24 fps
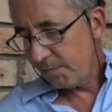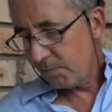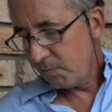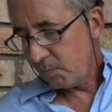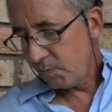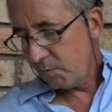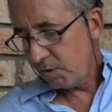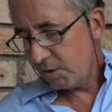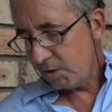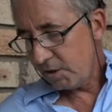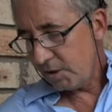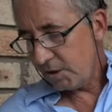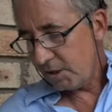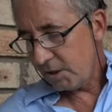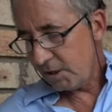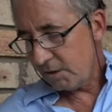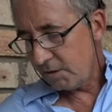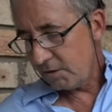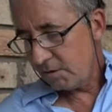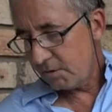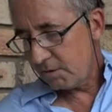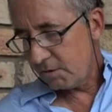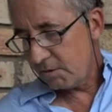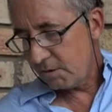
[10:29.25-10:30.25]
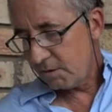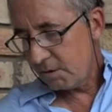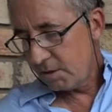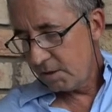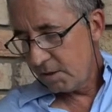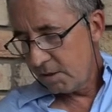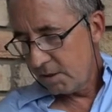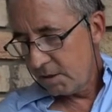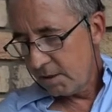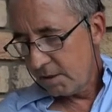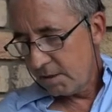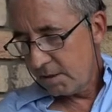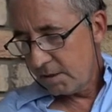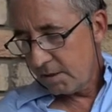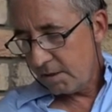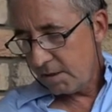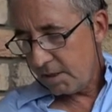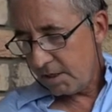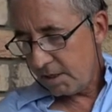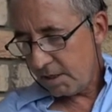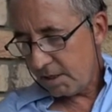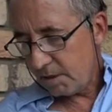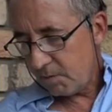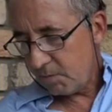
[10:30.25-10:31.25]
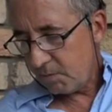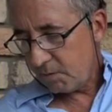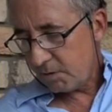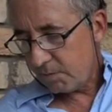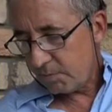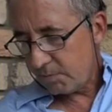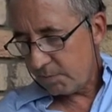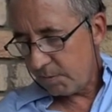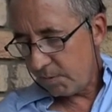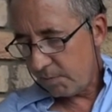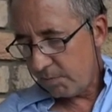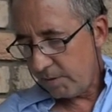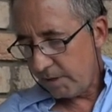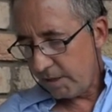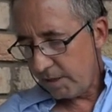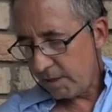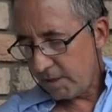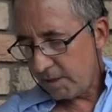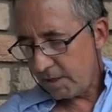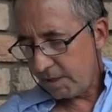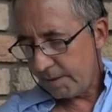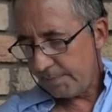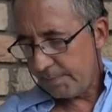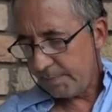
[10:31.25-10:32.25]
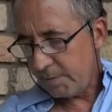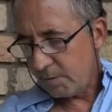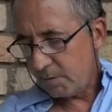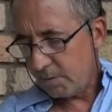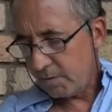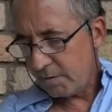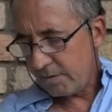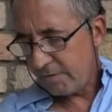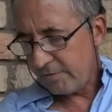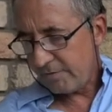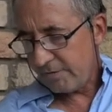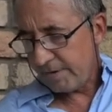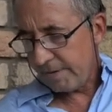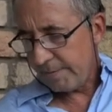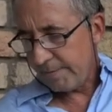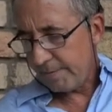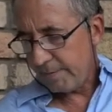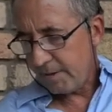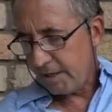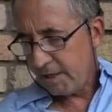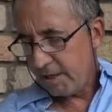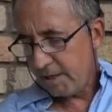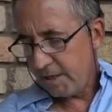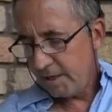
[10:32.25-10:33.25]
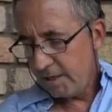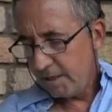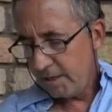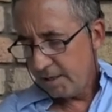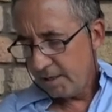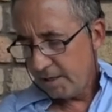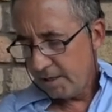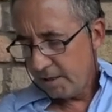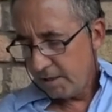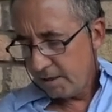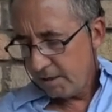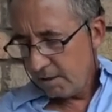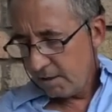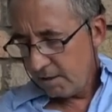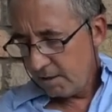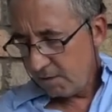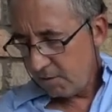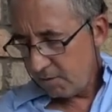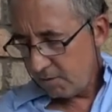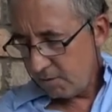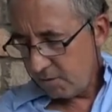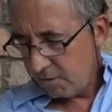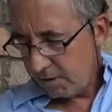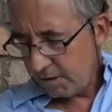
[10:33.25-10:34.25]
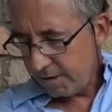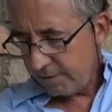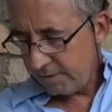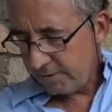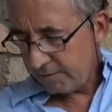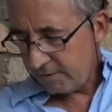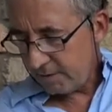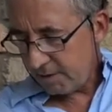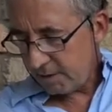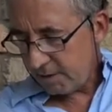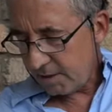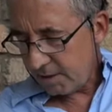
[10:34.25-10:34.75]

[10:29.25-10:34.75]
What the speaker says: which shows that it was probably a couple or a family who lived